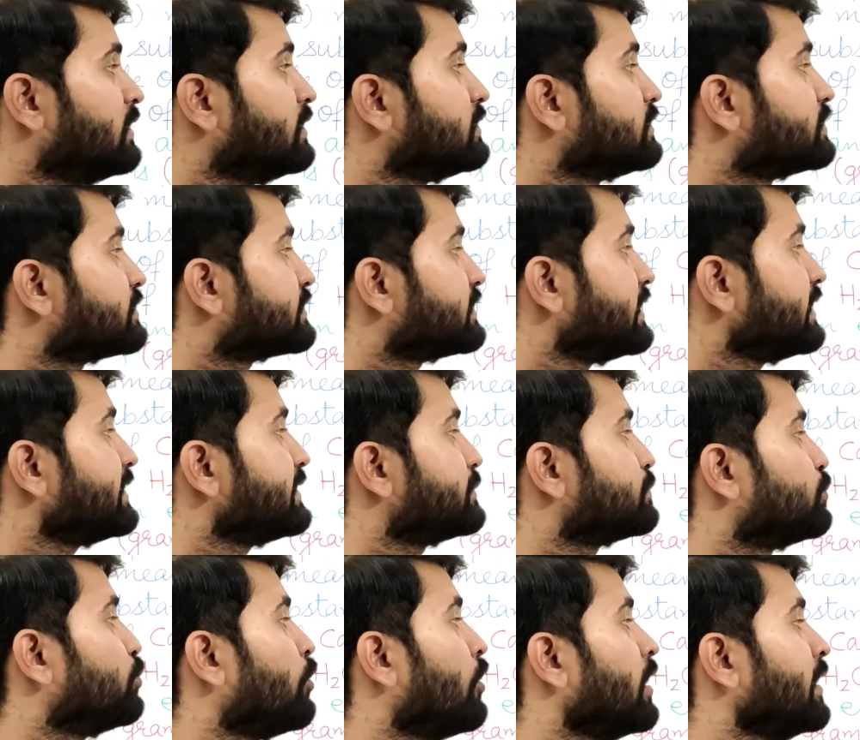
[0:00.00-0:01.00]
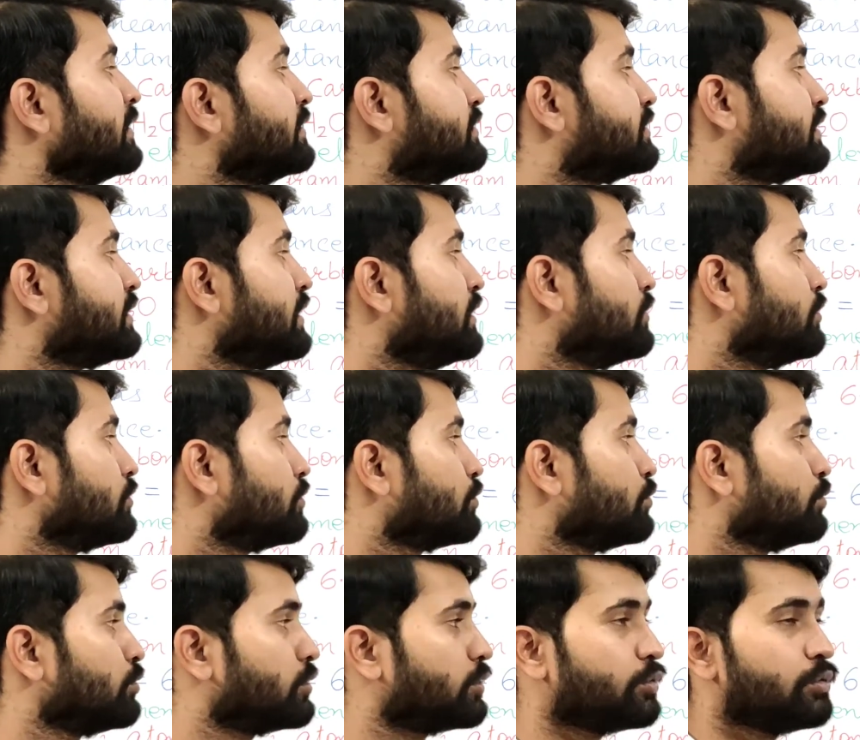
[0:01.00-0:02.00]

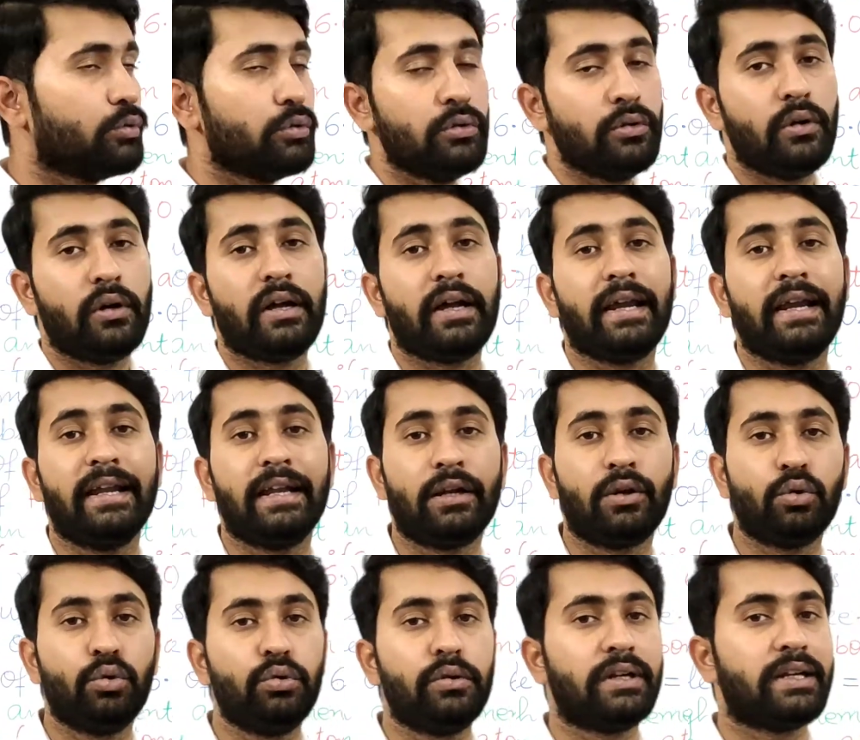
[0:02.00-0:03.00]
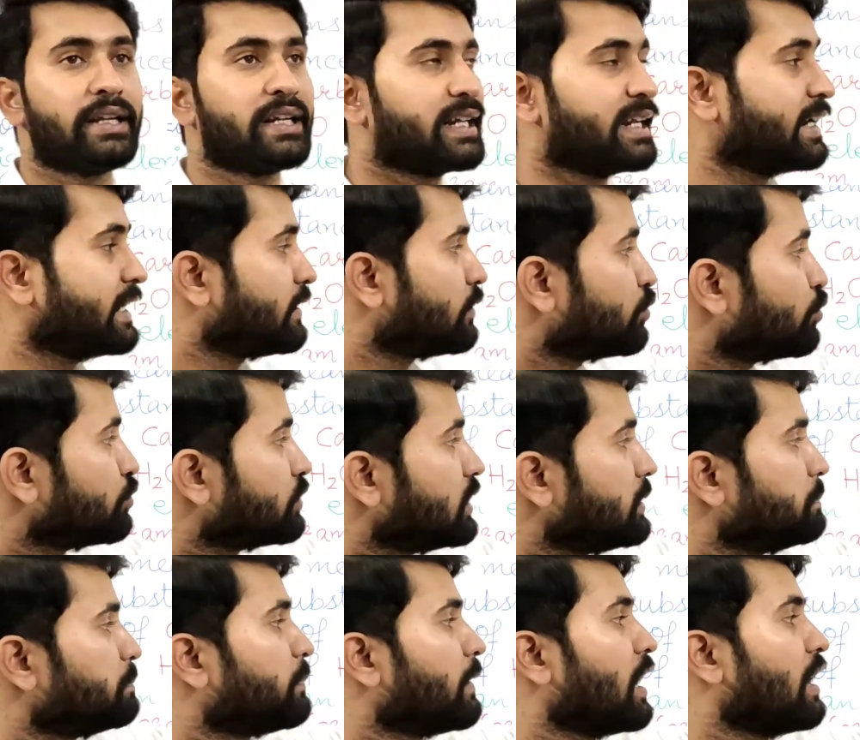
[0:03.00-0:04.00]
6.022 into 10 to
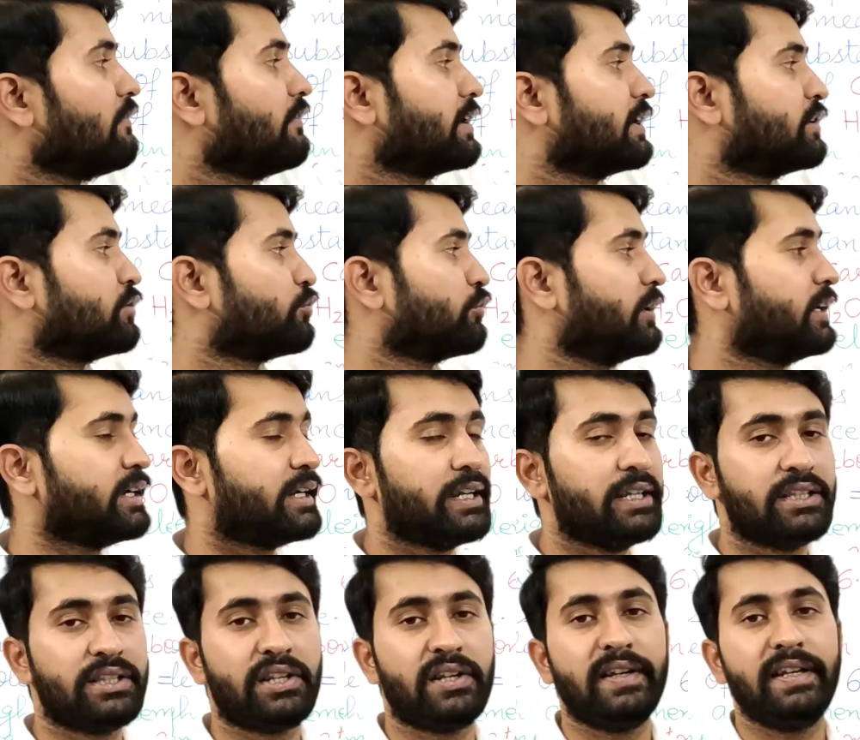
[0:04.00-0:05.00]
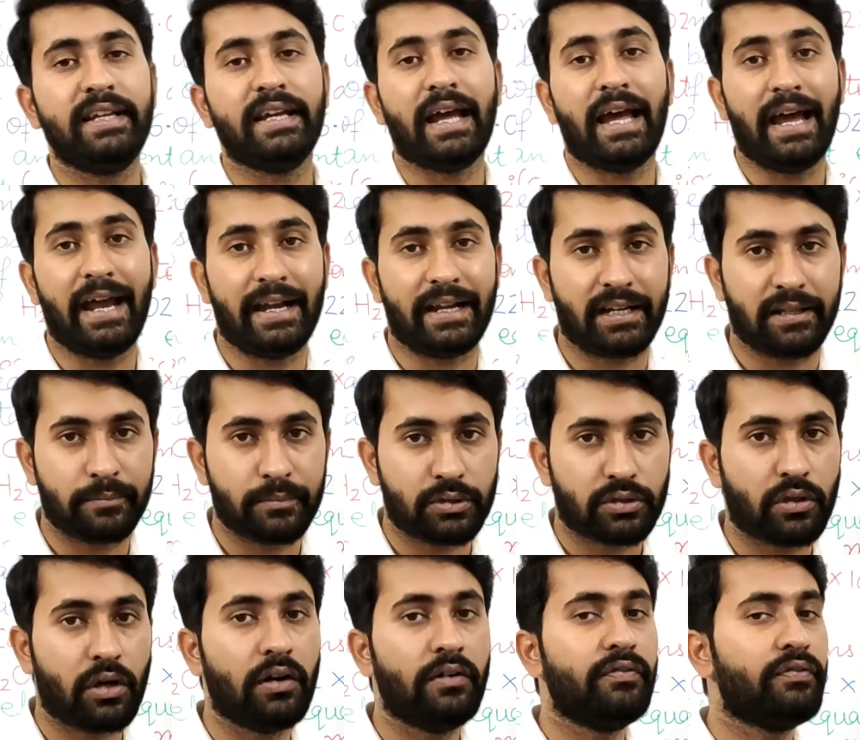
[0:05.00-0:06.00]
the power 23 atoms
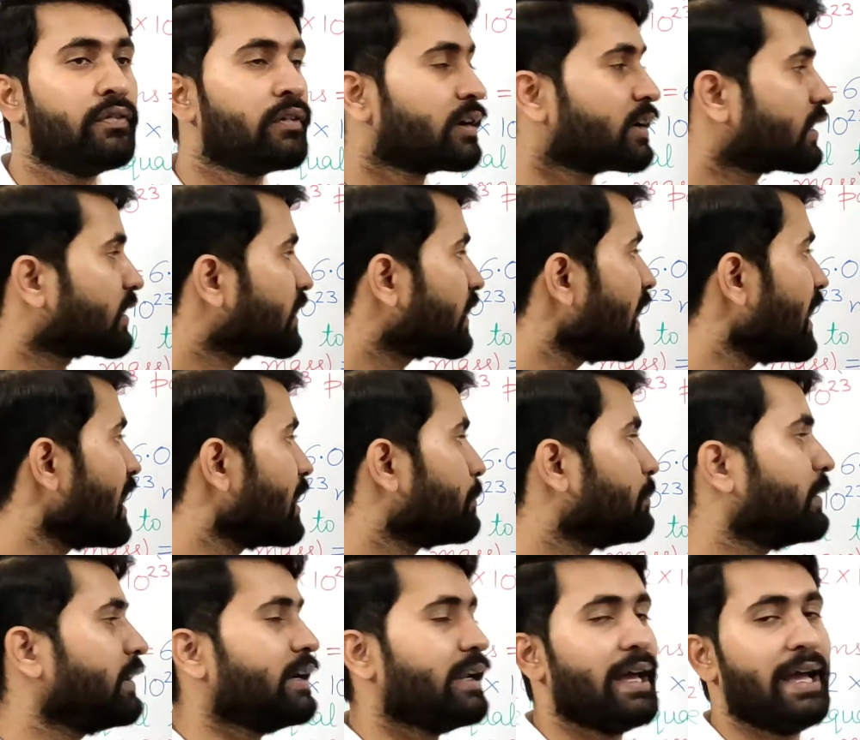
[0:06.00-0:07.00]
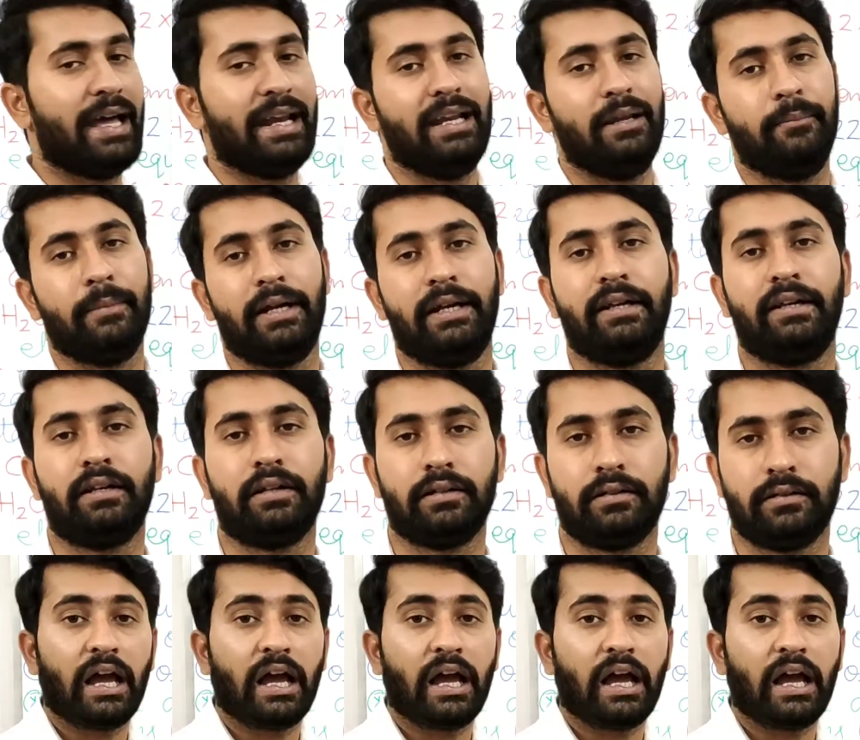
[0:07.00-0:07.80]
of carbon element.